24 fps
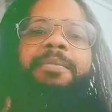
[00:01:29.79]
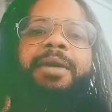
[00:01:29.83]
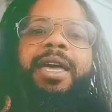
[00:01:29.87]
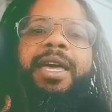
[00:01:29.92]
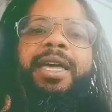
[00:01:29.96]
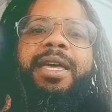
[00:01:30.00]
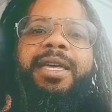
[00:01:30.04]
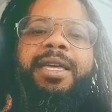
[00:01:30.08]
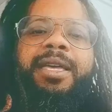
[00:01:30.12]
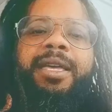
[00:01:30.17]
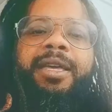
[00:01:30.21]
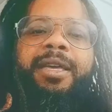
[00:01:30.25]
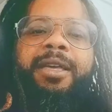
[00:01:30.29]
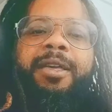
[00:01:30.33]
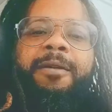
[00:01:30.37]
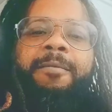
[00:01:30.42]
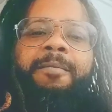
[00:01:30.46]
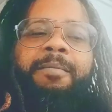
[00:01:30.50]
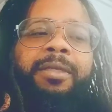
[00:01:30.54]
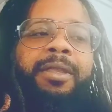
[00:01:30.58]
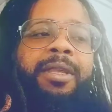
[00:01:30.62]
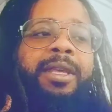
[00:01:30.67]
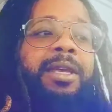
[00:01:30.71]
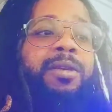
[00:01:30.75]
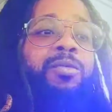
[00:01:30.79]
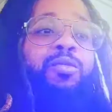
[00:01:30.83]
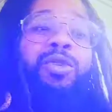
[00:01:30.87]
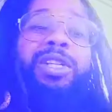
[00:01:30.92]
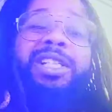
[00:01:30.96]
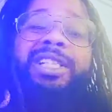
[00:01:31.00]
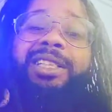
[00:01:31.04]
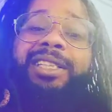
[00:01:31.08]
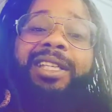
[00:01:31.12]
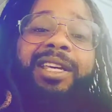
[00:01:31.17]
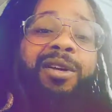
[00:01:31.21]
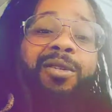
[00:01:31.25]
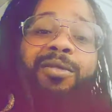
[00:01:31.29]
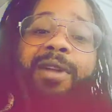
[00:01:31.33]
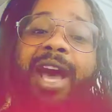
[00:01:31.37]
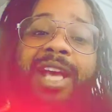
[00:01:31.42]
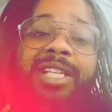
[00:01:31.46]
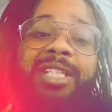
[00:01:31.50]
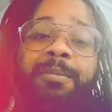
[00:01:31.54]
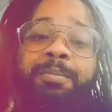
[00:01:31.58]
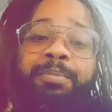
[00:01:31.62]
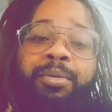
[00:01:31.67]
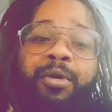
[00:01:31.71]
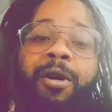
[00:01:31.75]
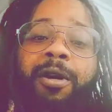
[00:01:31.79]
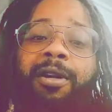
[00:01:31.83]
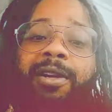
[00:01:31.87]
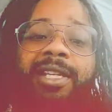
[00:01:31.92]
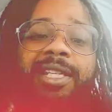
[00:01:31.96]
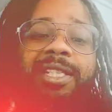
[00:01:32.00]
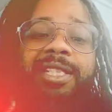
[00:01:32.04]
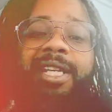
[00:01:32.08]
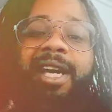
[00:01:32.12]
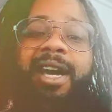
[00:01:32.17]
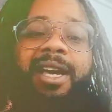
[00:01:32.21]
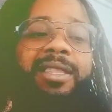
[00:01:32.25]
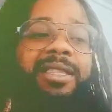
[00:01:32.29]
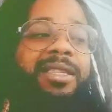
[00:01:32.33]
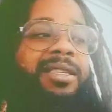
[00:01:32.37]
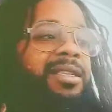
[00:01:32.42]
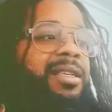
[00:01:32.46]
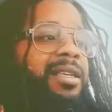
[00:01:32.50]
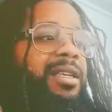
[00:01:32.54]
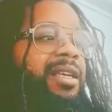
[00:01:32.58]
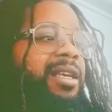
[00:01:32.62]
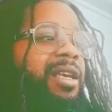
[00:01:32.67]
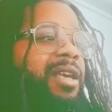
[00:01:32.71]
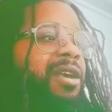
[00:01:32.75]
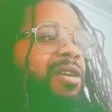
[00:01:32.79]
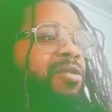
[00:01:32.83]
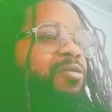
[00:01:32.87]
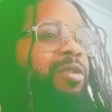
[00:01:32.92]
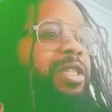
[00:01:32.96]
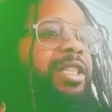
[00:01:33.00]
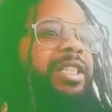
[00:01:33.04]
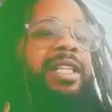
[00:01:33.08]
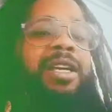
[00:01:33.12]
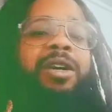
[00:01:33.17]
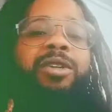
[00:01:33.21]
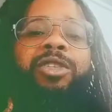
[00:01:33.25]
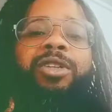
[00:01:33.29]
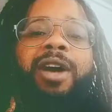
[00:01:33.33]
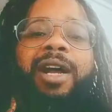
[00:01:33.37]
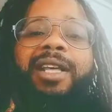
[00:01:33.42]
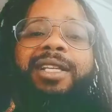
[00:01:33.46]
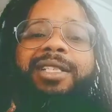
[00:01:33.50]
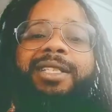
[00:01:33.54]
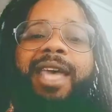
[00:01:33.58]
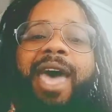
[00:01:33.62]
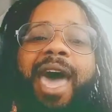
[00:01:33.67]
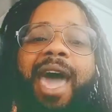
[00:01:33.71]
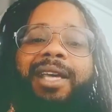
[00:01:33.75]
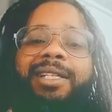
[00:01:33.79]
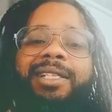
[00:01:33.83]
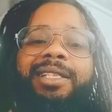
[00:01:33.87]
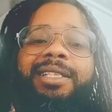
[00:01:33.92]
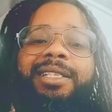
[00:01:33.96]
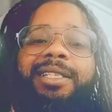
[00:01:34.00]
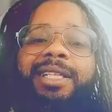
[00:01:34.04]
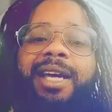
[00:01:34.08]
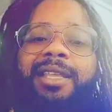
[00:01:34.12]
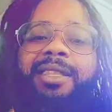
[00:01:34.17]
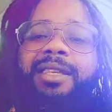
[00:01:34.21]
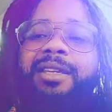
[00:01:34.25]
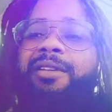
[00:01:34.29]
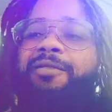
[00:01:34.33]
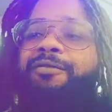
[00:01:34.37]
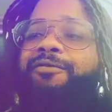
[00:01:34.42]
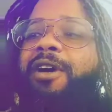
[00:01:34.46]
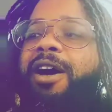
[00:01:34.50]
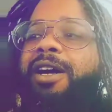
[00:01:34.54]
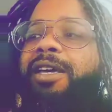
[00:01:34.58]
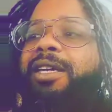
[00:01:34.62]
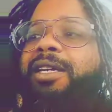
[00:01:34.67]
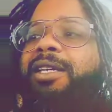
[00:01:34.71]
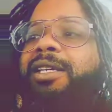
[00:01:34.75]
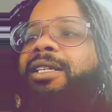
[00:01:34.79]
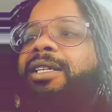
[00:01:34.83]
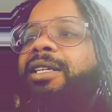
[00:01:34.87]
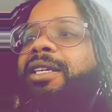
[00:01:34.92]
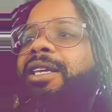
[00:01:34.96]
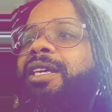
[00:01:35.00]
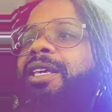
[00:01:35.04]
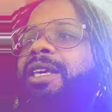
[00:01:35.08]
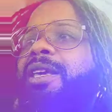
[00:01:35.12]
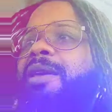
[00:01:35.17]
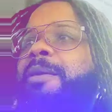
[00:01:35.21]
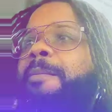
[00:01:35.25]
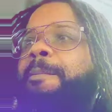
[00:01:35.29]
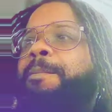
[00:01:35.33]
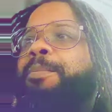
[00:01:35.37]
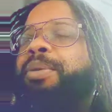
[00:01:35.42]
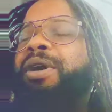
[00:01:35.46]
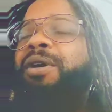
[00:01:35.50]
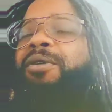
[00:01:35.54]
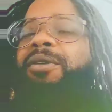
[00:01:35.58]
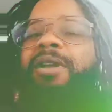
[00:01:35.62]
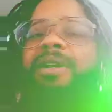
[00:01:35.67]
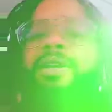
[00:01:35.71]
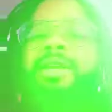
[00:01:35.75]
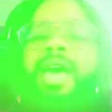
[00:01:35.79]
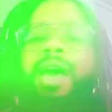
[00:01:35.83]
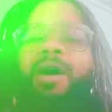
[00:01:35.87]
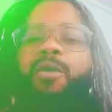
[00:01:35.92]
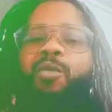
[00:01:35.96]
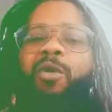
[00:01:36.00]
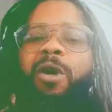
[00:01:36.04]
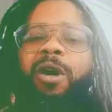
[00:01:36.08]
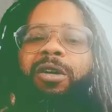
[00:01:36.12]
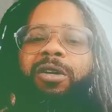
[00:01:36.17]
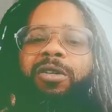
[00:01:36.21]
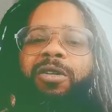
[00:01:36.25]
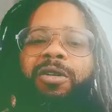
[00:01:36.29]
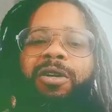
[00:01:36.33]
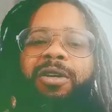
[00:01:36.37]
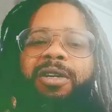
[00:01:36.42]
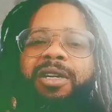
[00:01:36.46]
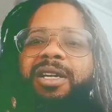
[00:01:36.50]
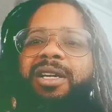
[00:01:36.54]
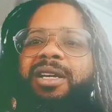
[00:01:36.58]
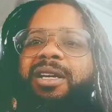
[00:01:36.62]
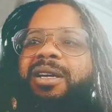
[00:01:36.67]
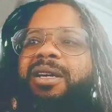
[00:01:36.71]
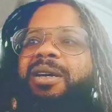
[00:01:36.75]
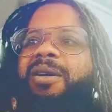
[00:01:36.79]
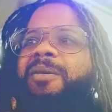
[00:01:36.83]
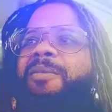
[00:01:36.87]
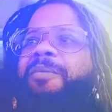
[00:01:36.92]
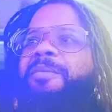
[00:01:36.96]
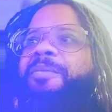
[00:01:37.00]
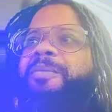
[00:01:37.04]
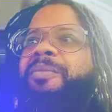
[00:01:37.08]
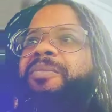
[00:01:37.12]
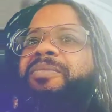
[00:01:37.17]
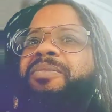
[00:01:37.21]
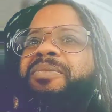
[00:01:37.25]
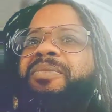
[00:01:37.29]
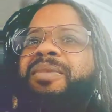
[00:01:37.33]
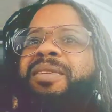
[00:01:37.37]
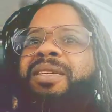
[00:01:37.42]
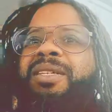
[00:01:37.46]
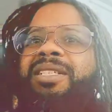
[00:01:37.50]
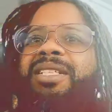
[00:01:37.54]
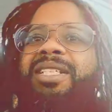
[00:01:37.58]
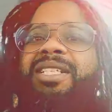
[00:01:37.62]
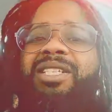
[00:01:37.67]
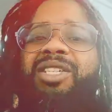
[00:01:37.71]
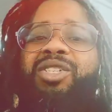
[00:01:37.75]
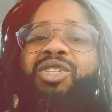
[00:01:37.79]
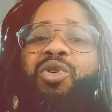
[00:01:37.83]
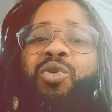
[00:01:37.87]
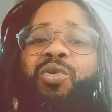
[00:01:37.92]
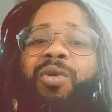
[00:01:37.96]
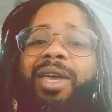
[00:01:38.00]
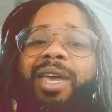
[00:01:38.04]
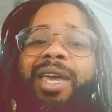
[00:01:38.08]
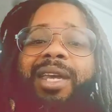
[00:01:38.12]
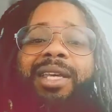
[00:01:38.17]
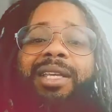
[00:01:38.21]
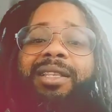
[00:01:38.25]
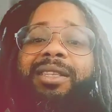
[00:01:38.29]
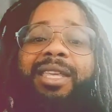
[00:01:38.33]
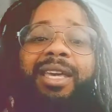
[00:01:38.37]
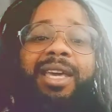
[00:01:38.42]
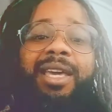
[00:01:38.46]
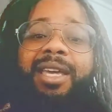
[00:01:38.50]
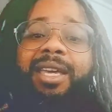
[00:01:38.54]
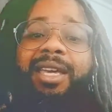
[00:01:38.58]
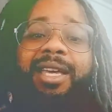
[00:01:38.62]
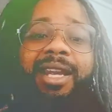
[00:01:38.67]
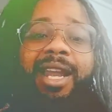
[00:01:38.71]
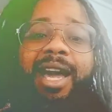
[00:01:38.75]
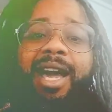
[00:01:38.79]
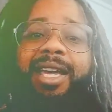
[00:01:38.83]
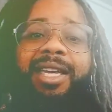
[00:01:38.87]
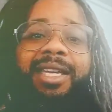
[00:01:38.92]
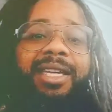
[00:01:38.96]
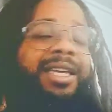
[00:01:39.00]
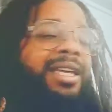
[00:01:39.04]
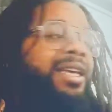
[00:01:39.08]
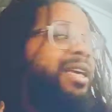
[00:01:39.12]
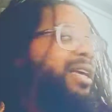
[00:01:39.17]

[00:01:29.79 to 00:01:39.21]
man. We still not supporting each other. We still trying to tax each other to fucking build a network or to, just to do anything. Like,